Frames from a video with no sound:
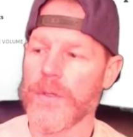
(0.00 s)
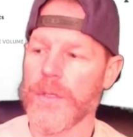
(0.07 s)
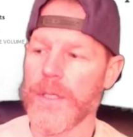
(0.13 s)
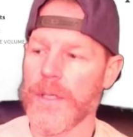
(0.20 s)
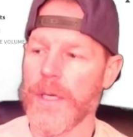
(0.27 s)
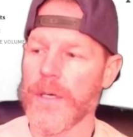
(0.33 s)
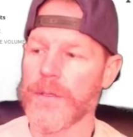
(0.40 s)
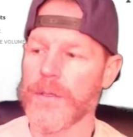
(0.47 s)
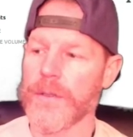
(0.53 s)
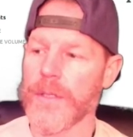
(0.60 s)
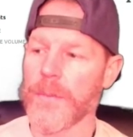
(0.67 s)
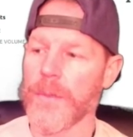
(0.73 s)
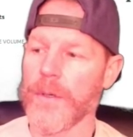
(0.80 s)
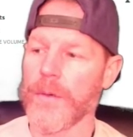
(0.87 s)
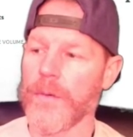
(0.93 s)
large
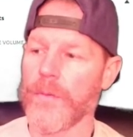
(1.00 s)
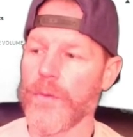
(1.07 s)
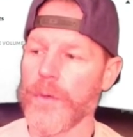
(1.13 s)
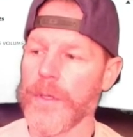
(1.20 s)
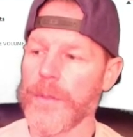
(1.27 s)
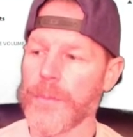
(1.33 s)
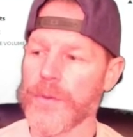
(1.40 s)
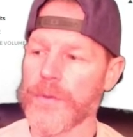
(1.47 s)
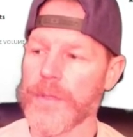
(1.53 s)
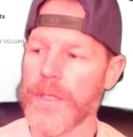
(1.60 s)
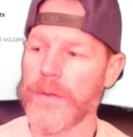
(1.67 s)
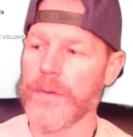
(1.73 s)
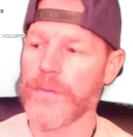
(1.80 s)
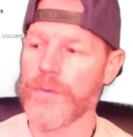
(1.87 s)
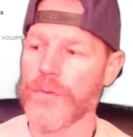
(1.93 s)
number,
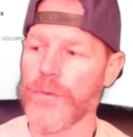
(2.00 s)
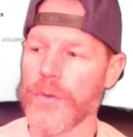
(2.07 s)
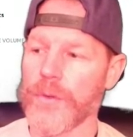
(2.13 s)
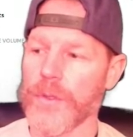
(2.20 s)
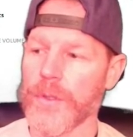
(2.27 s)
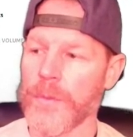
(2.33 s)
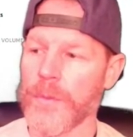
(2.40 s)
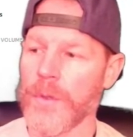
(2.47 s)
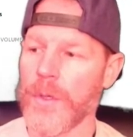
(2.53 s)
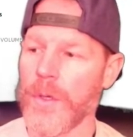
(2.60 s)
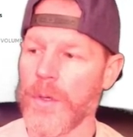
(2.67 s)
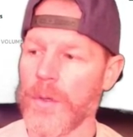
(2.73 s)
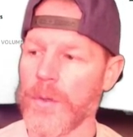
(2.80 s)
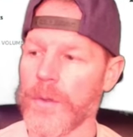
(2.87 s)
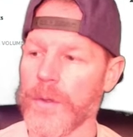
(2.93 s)
40% of short-term
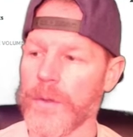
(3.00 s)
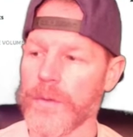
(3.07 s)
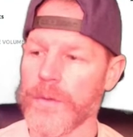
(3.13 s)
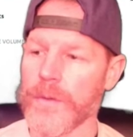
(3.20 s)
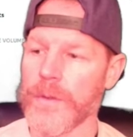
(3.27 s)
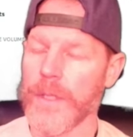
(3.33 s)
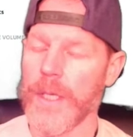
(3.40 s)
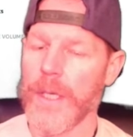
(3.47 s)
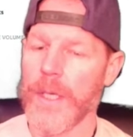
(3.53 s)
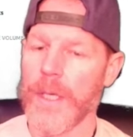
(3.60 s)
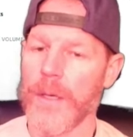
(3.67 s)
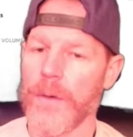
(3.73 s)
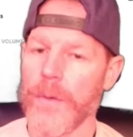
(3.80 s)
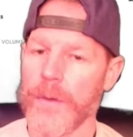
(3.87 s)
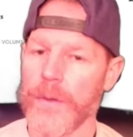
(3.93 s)
holders
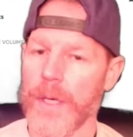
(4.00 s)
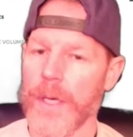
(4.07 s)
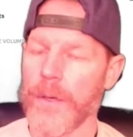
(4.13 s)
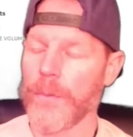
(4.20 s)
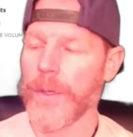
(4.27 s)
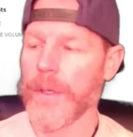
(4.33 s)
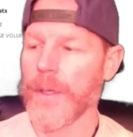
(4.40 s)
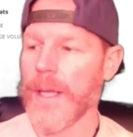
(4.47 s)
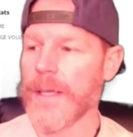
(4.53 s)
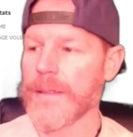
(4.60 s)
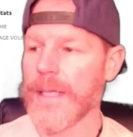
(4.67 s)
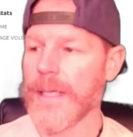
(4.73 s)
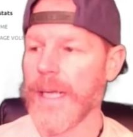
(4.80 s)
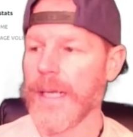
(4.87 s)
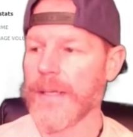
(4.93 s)
with unrealized
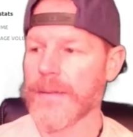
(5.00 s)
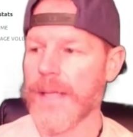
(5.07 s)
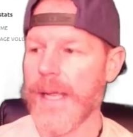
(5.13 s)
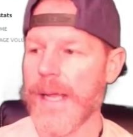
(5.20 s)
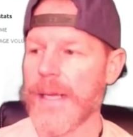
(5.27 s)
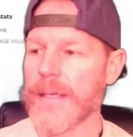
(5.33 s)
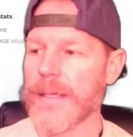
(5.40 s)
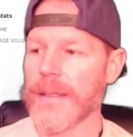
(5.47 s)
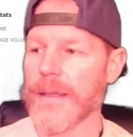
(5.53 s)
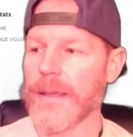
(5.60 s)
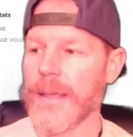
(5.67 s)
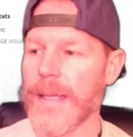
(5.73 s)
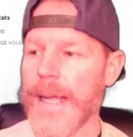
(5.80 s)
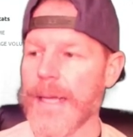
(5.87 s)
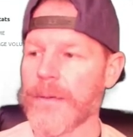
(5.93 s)
gains. That is a
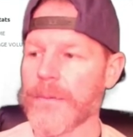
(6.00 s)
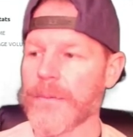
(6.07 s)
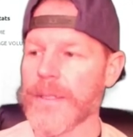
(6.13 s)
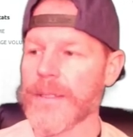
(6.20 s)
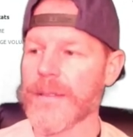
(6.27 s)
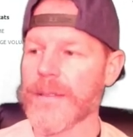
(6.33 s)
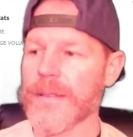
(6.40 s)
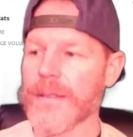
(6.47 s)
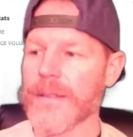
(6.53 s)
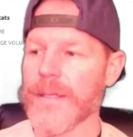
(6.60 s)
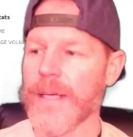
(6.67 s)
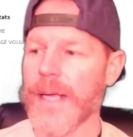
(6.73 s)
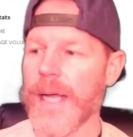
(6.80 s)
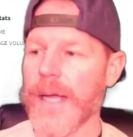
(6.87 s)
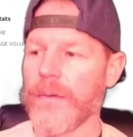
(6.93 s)
lot of resistance
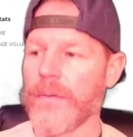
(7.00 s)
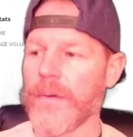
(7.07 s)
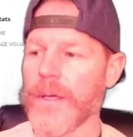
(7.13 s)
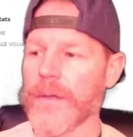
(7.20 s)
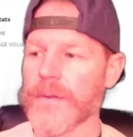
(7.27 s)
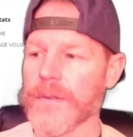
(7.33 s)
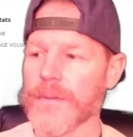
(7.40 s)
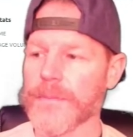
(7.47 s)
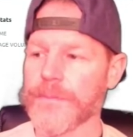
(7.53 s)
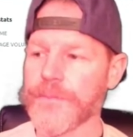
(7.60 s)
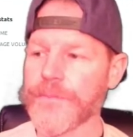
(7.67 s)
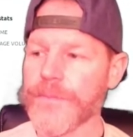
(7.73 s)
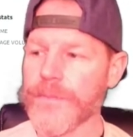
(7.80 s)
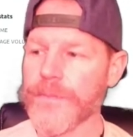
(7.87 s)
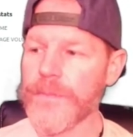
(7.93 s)
ahead of us.
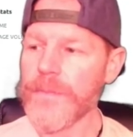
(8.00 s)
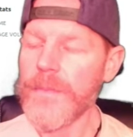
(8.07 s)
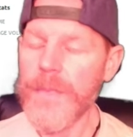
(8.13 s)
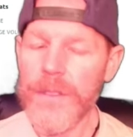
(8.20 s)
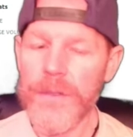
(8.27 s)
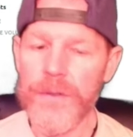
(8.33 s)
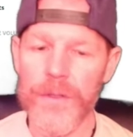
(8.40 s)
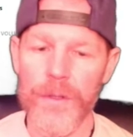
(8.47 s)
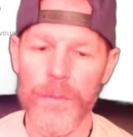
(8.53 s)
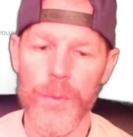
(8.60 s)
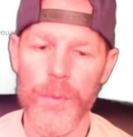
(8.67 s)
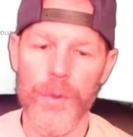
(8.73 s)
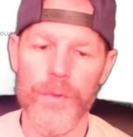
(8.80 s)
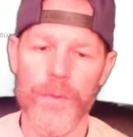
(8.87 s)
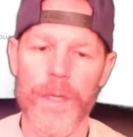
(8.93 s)
So the
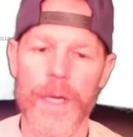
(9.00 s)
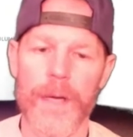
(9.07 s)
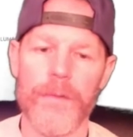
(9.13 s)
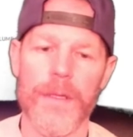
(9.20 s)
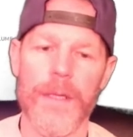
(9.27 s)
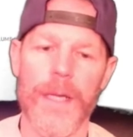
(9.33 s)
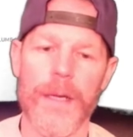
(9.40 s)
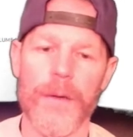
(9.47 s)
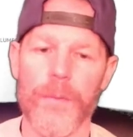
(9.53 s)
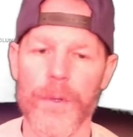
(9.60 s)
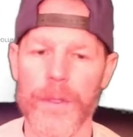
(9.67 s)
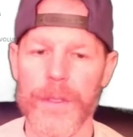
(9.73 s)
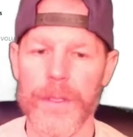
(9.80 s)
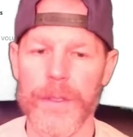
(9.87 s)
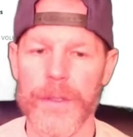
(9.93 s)
bulls will have a lot of
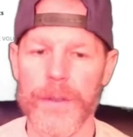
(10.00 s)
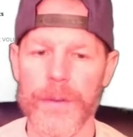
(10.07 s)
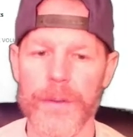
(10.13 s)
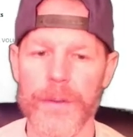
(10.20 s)
work to do.